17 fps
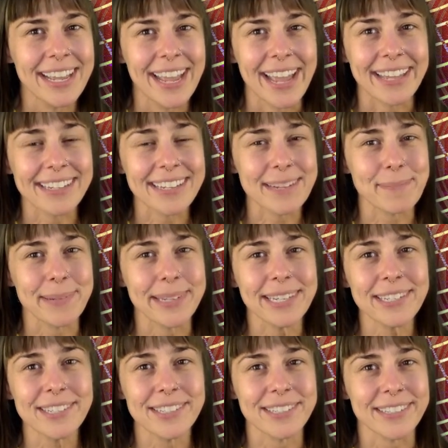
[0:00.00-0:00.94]
And I
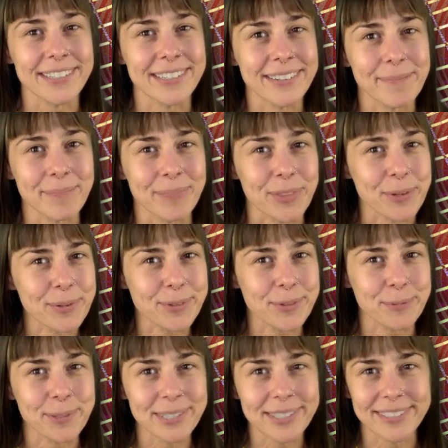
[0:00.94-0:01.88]
picture those
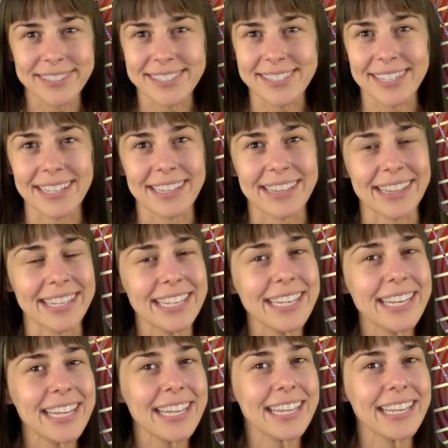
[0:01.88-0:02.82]
words
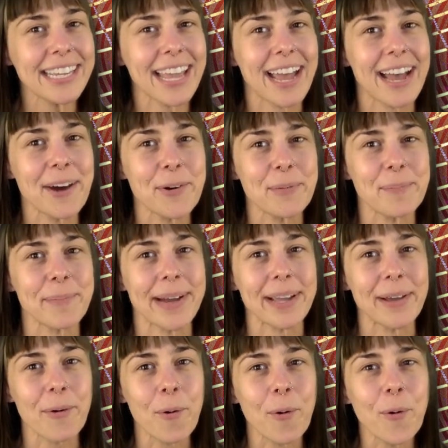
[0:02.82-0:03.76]
cleaning out my
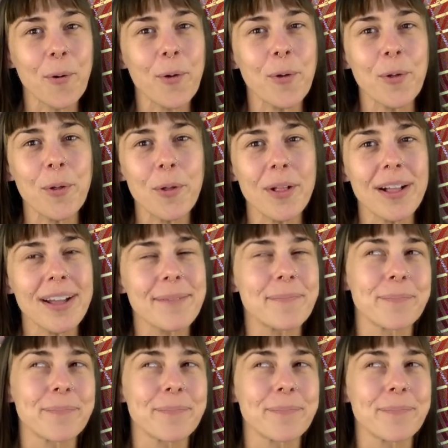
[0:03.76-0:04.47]
whole